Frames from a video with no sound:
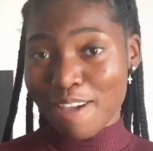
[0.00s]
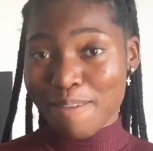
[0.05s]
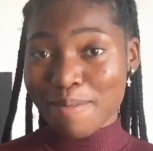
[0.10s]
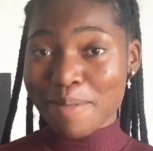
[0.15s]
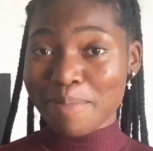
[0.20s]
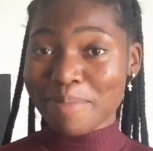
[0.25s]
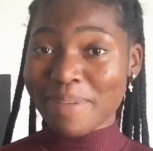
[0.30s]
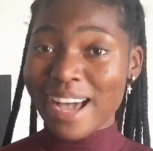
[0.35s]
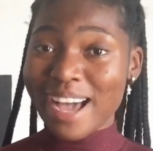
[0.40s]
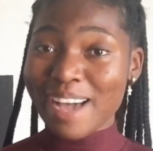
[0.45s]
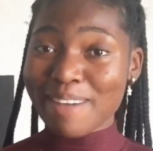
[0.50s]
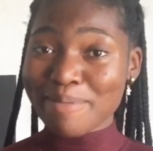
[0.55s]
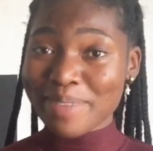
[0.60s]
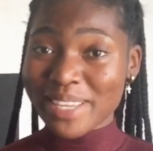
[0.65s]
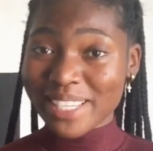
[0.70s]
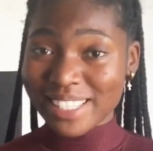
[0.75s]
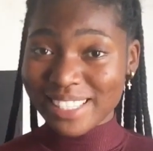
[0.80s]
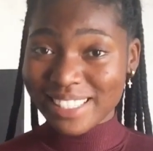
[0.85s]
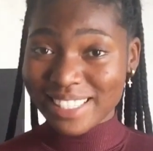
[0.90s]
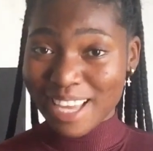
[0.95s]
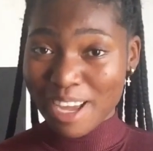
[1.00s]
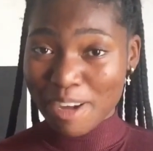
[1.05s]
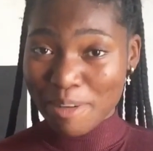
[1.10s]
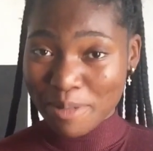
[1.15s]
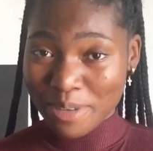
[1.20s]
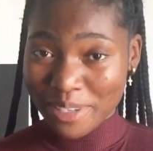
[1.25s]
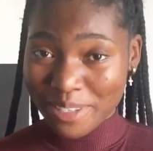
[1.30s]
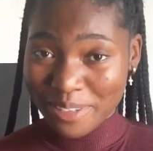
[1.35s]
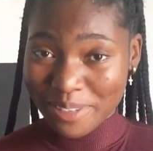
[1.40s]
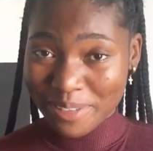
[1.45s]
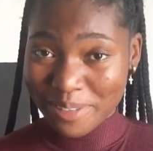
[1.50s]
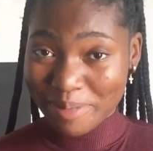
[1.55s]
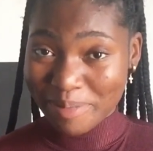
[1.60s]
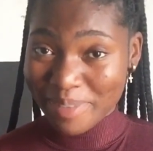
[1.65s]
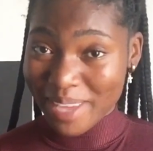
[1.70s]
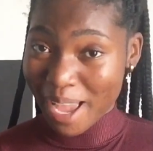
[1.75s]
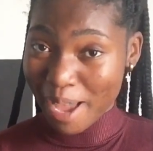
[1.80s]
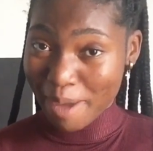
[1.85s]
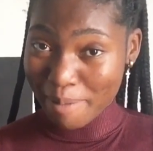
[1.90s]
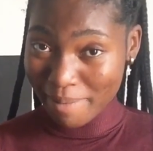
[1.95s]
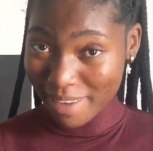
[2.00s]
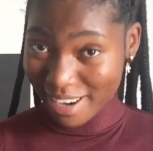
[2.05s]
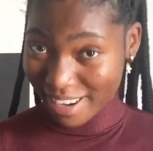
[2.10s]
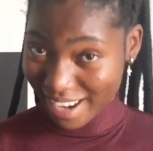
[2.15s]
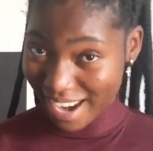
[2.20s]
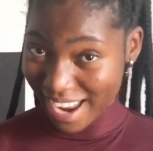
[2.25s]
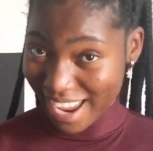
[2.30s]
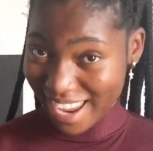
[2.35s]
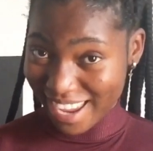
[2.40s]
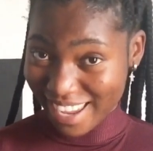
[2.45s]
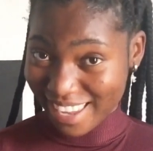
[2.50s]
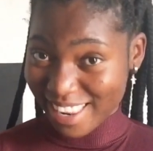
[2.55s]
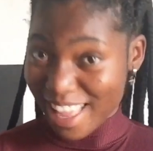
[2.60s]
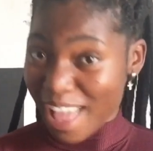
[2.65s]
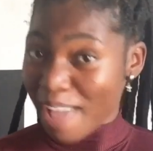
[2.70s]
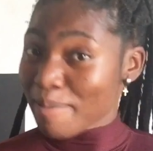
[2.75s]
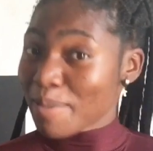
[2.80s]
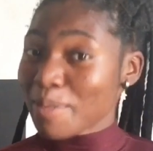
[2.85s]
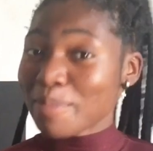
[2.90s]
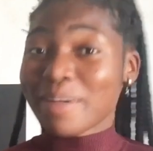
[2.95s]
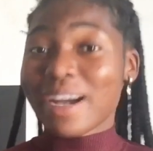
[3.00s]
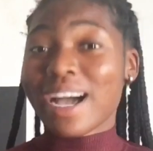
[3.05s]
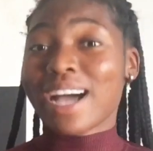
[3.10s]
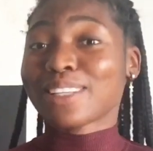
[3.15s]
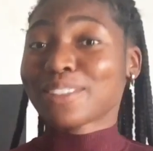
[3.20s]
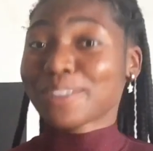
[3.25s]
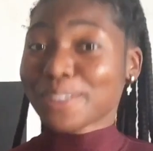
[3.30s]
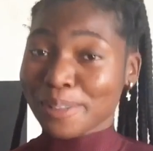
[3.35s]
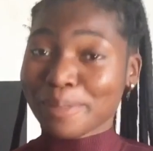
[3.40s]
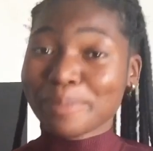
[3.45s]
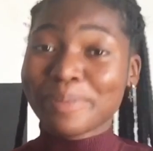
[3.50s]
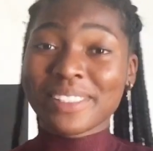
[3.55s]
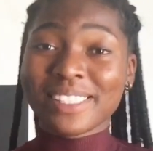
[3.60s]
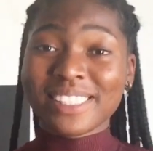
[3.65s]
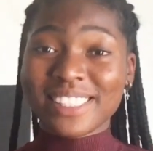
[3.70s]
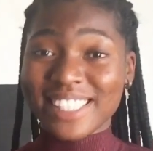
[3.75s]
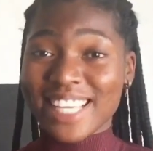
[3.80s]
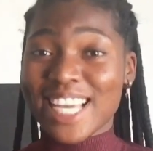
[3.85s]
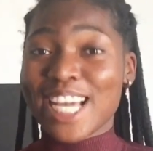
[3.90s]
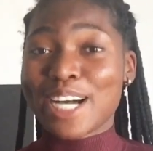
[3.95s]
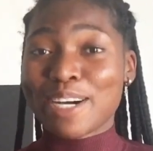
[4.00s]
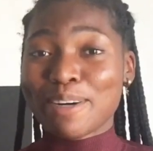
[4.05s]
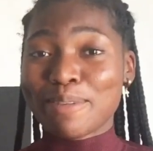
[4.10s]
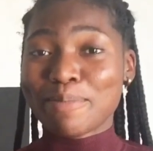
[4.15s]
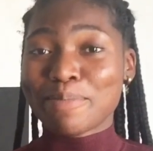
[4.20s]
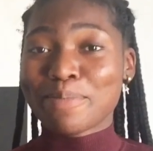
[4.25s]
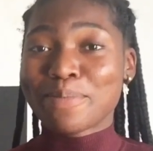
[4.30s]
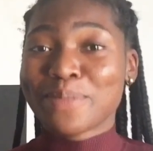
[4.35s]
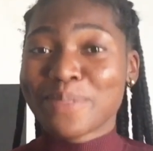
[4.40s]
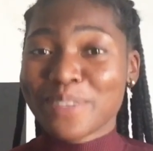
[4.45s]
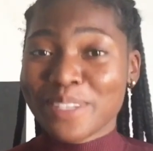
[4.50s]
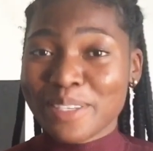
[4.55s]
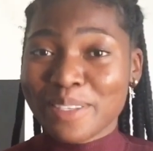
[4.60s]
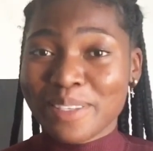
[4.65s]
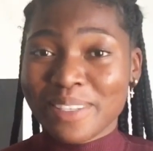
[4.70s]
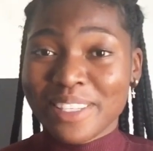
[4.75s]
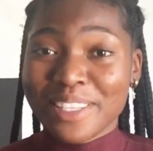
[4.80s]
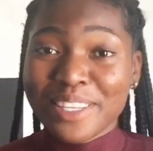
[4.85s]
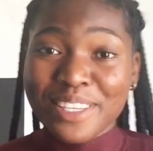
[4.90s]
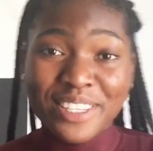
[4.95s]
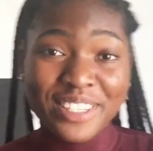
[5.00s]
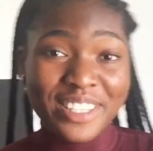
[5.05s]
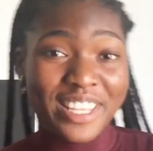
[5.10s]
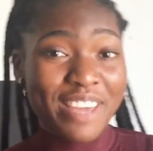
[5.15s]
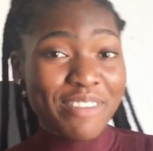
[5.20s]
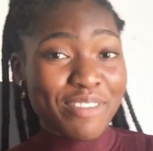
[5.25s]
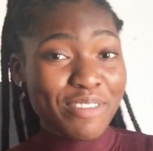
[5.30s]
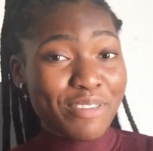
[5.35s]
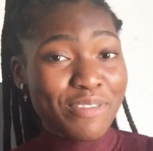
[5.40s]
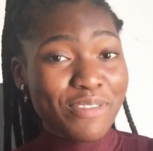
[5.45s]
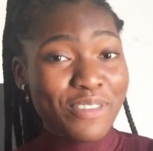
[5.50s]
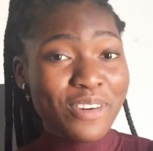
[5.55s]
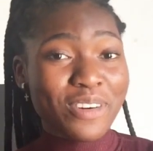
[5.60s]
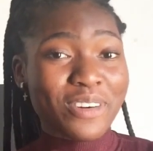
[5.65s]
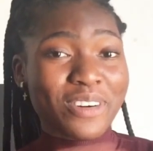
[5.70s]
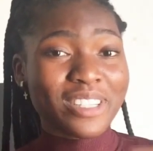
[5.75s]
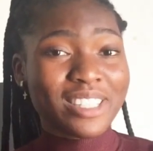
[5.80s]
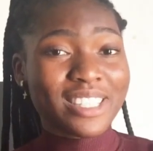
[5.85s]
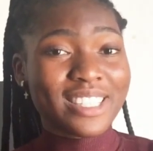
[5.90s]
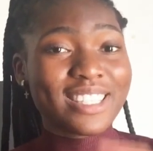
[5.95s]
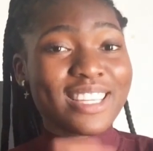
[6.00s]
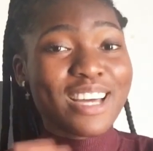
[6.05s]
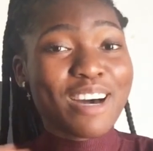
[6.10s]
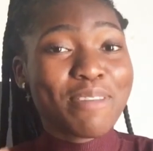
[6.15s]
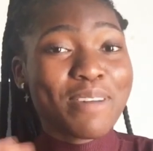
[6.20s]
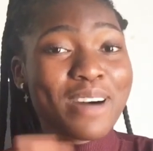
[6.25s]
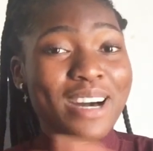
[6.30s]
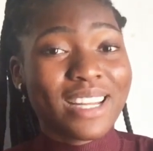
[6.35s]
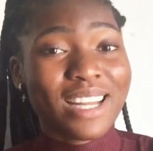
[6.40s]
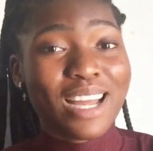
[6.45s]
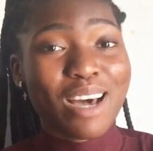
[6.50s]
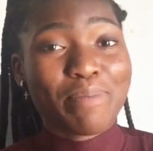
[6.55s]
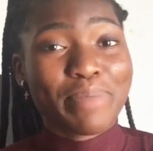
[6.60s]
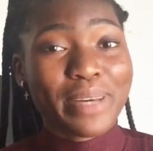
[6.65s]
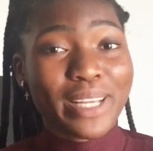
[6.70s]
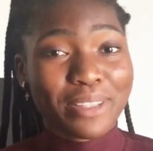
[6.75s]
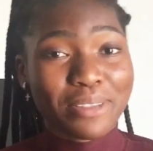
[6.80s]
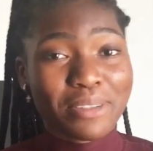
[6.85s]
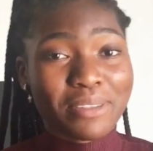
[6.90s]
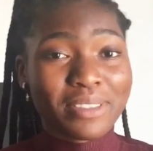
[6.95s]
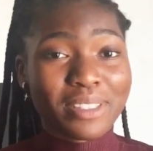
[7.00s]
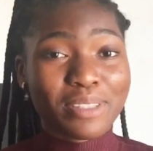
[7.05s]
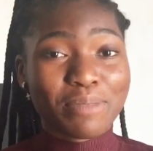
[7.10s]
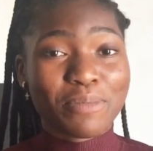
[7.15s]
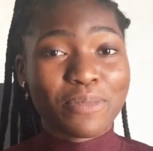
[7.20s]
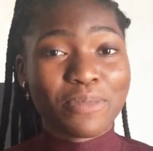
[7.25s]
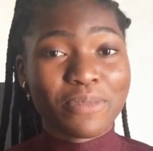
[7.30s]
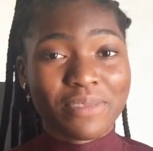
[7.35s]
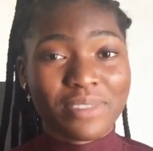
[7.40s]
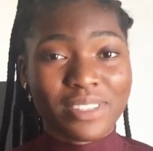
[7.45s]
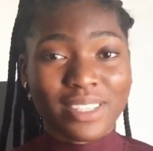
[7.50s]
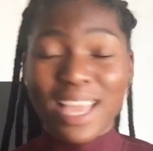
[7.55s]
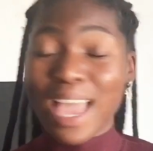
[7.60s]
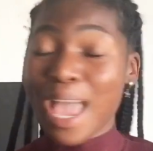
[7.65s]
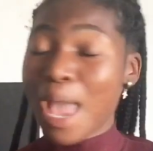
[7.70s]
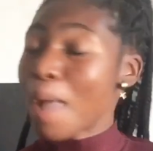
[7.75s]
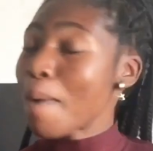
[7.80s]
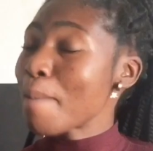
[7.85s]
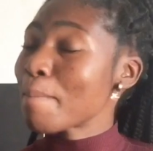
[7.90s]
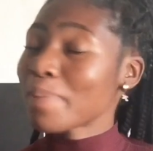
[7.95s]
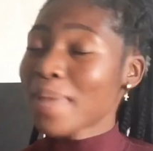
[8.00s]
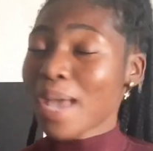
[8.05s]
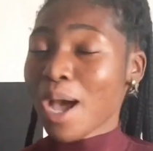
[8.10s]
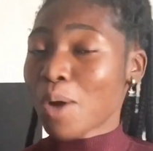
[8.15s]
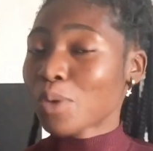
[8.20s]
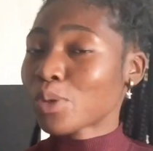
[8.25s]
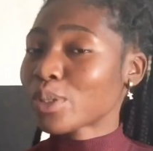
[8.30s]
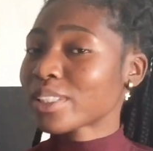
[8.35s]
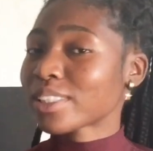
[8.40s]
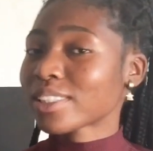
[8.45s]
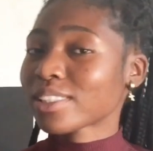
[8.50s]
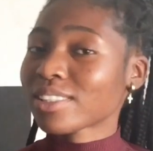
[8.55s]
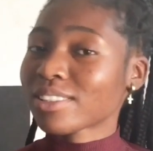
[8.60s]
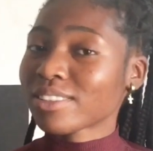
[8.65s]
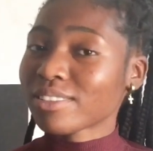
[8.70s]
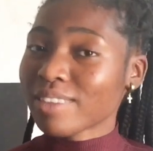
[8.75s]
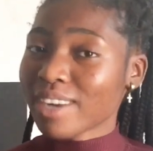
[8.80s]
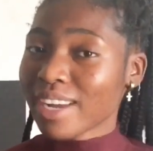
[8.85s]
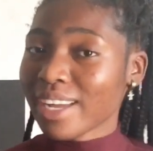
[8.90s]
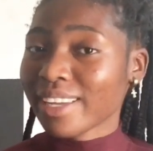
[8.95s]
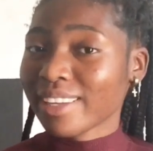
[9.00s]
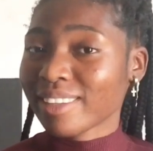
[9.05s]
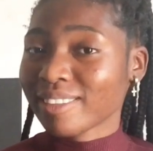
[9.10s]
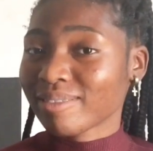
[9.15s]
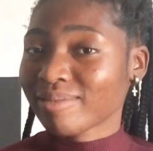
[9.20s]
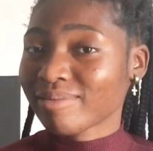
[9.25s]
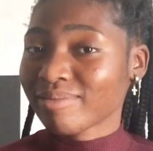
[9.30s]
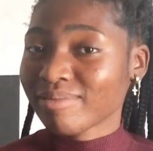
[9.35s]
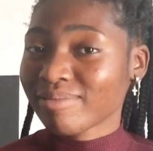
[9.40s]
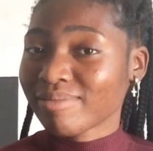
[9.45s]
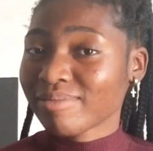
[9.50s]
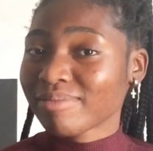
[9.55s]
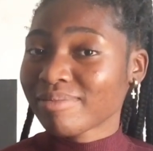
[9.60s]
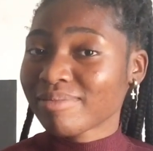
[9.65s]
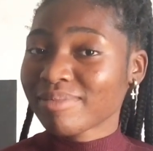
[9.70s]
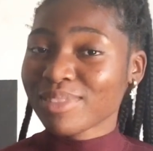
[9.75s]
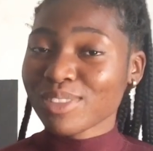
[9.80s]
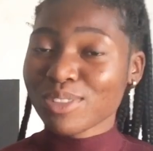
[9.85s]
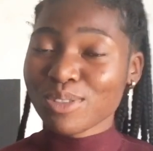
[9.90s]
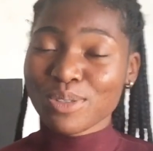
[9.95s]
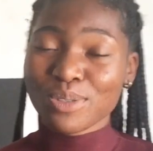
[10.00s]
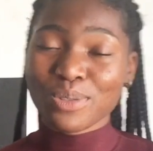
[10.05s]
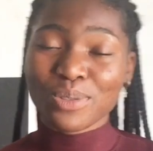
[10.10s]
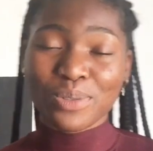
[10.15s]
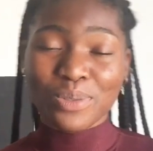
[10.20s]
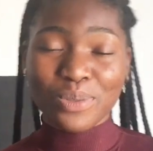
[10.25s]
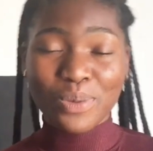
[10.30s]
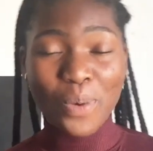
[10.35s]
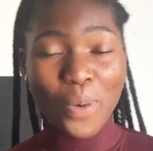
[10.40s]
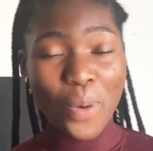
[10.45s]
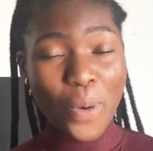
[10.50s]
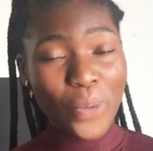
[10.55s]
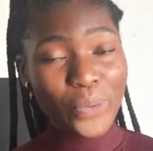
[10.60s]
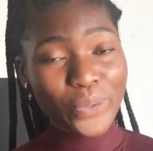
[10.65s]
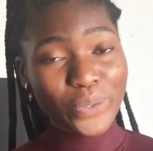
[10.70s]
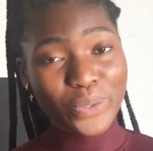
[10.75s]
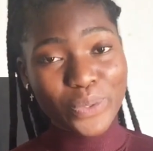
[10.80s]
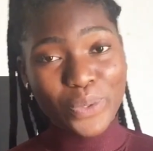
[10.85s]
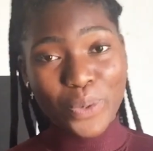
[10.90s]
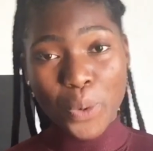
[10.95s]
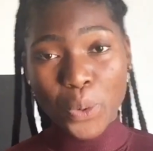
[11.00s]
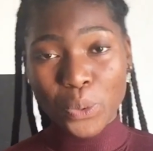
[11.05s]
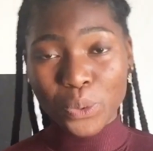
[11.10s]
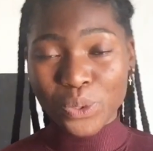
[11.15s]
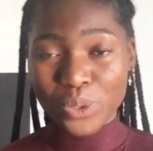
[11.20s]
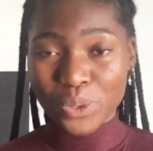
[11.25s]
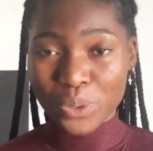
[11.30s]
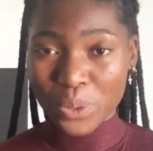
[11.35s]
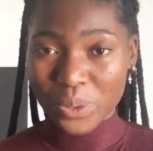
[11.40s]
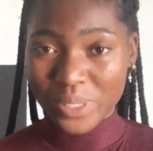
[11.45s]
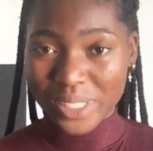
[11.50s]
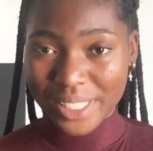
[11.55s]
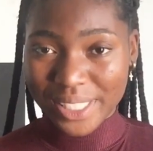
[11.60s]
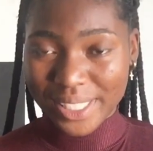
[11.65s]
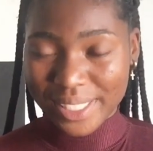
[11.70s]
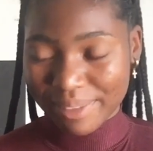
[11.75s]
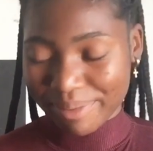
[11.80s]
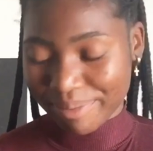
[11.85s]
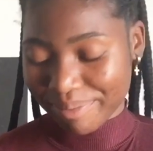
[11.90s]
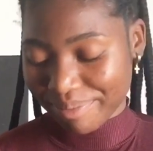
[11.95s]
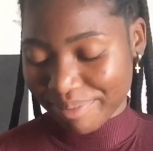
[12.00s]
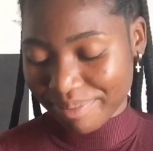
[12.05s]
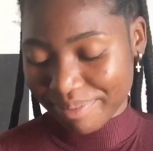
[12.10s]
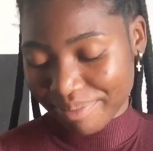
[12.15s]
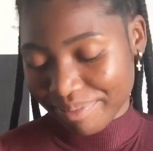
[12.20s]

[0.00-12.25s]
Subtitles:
People are making their money. Me, I'm crying. People are chopping their money. They've even forgotten about that part of the movie. Me, I was crying. It was so, so touching.